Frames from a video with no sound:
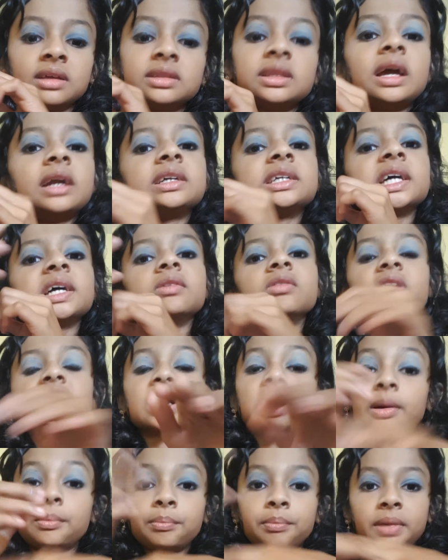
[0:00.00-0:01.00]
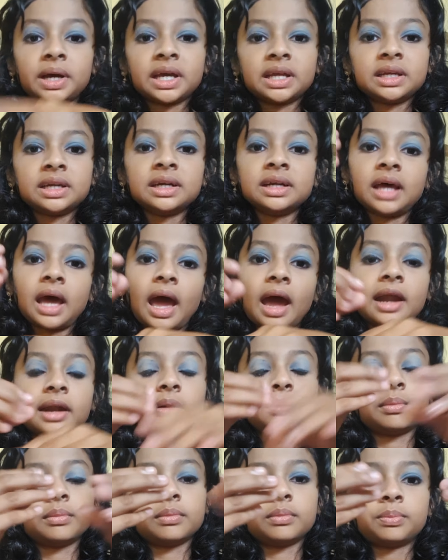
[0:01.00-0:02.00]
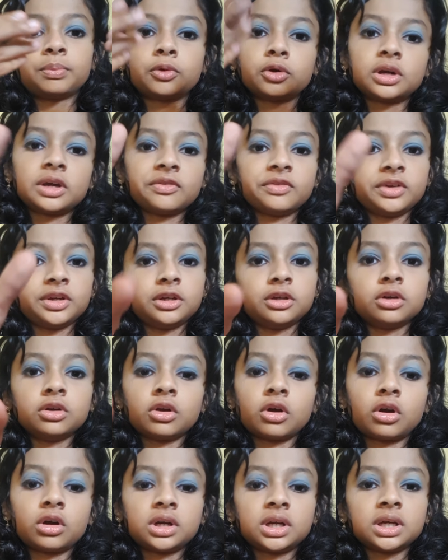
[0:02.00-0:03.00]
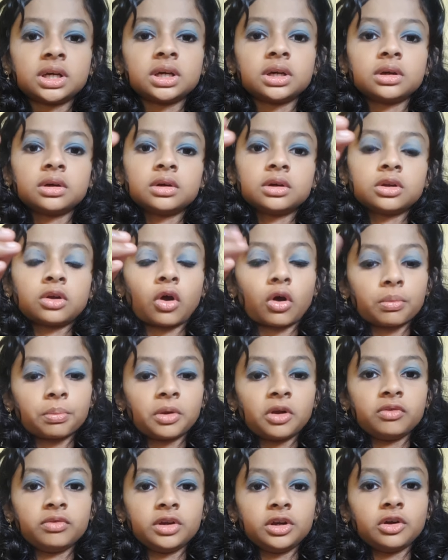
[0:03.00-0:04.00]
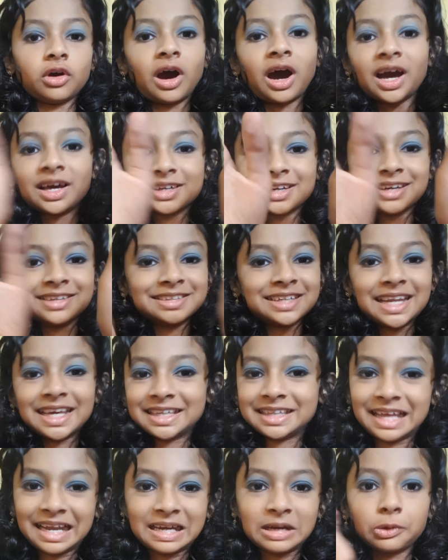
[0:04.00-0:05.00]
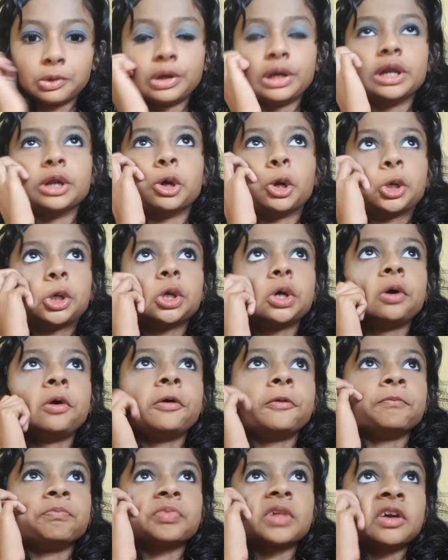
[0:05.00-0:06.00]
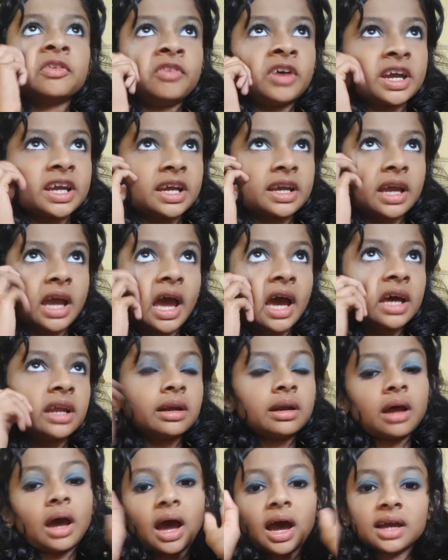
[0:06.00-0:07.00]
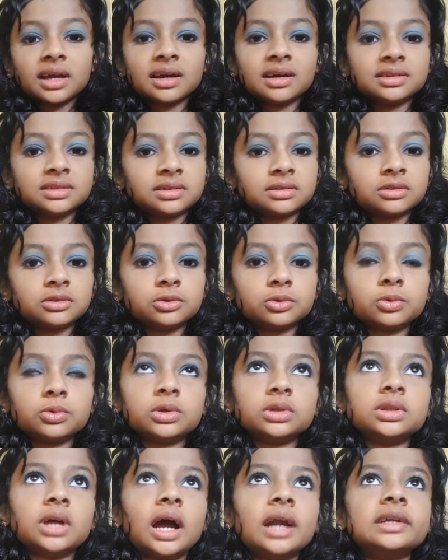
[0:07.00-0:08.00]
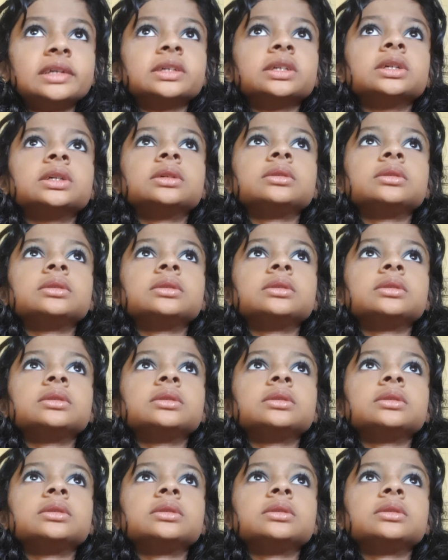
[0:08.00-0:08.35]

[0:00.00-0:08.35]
That I will combine it and put a video, not a normal video. Hi guys, like that only, not. If I can, hi guys, do that.